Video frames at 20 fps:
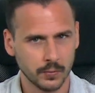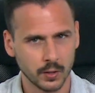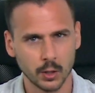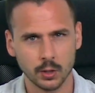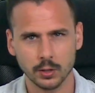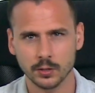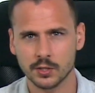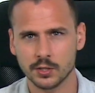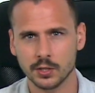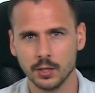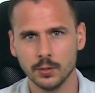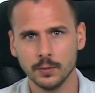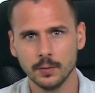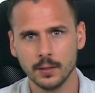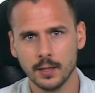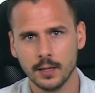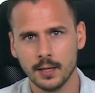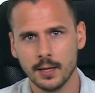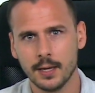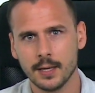Also,
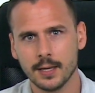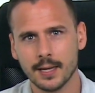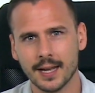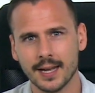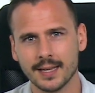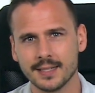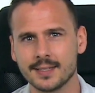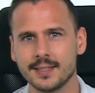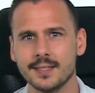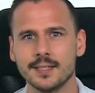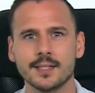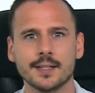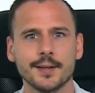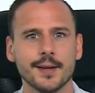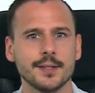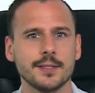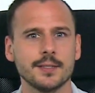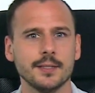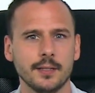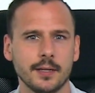as
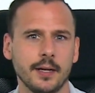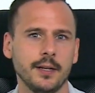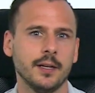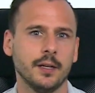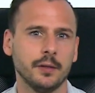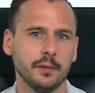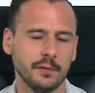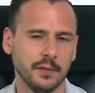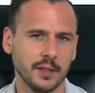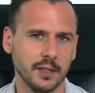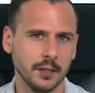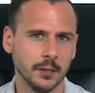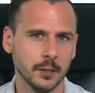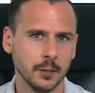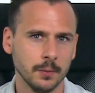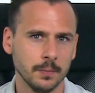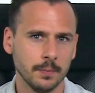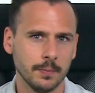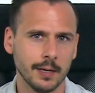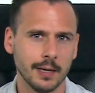discussed in another
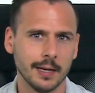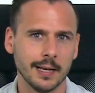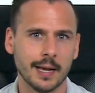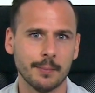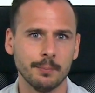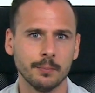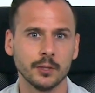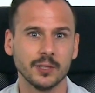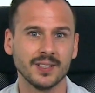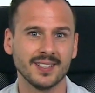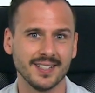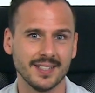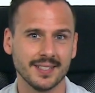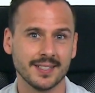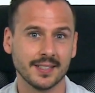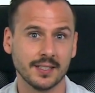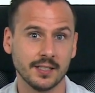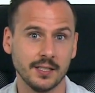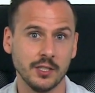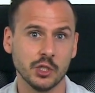video, lumbar
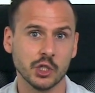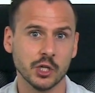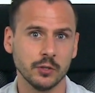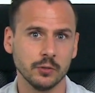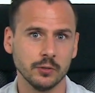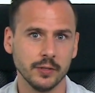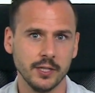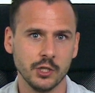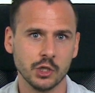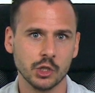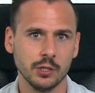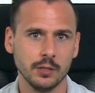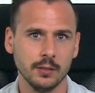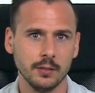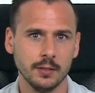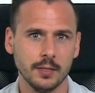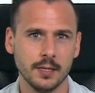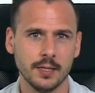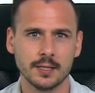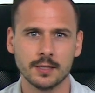disc
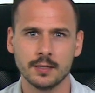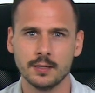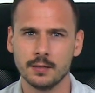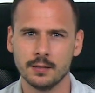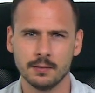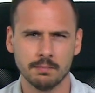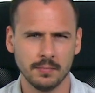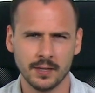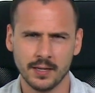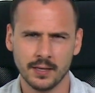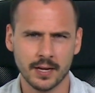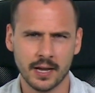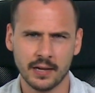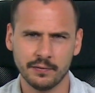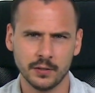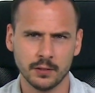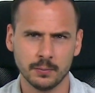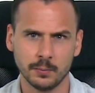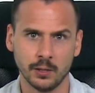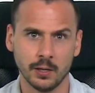degeneration is an
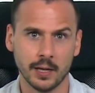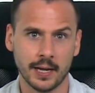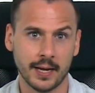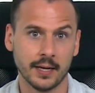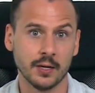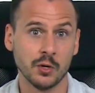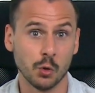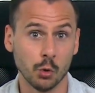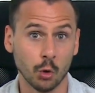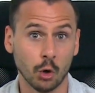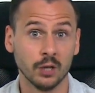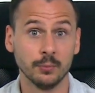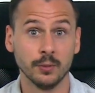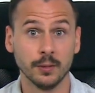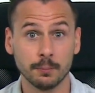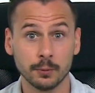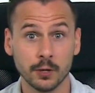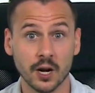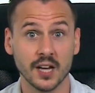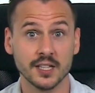inevitable and
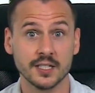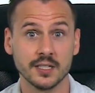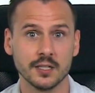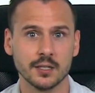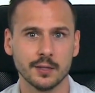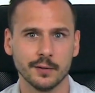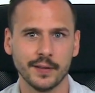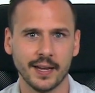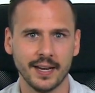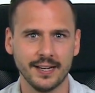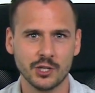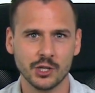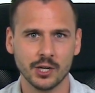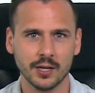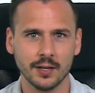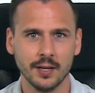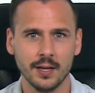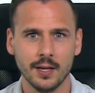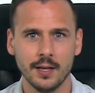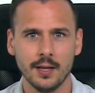normal process of
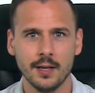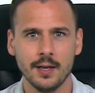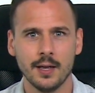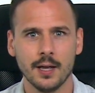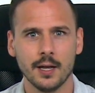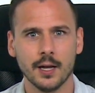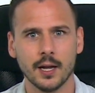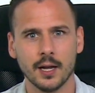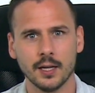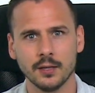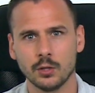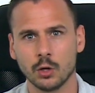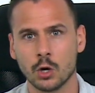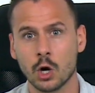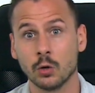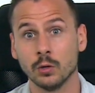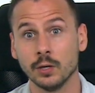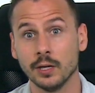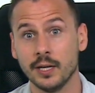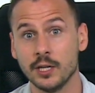aging, and the
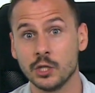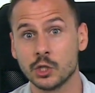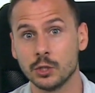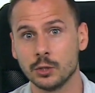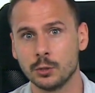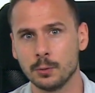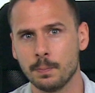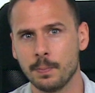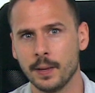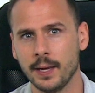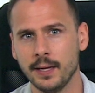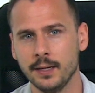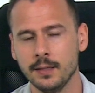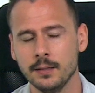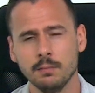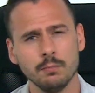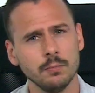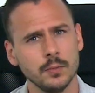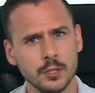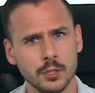correlation to
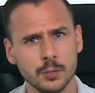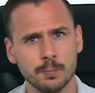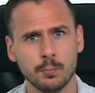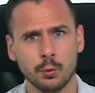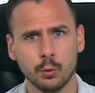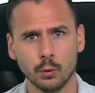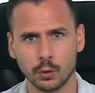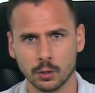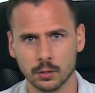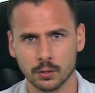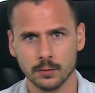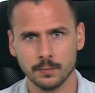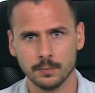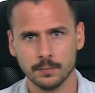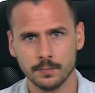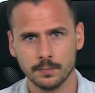pain is poor.